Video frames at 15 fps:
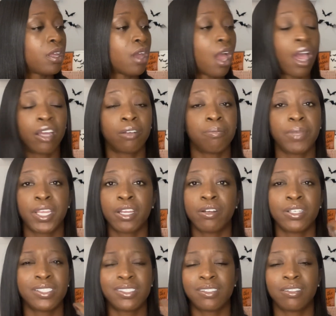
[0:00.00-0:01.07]
autumn
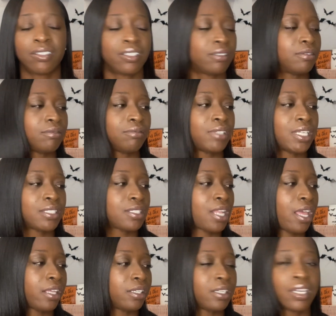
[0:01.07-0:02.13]
berries, that's
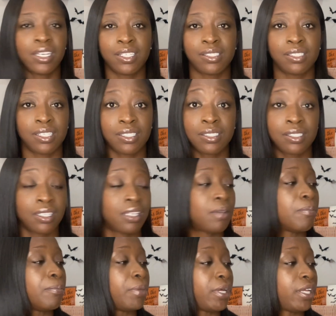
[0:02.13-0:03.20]
like
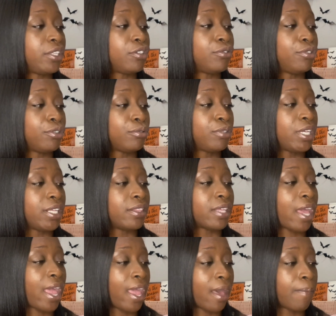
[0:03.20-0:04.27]
non-existent. But you do get
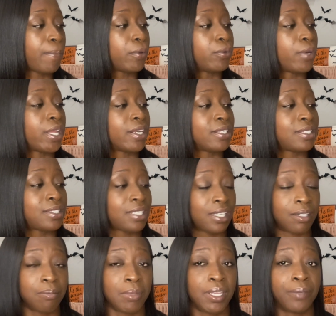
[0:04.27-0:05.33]
the apple and the
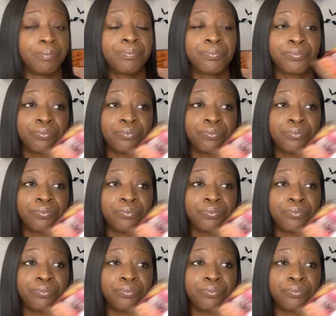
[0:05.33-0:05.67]
cinnamon.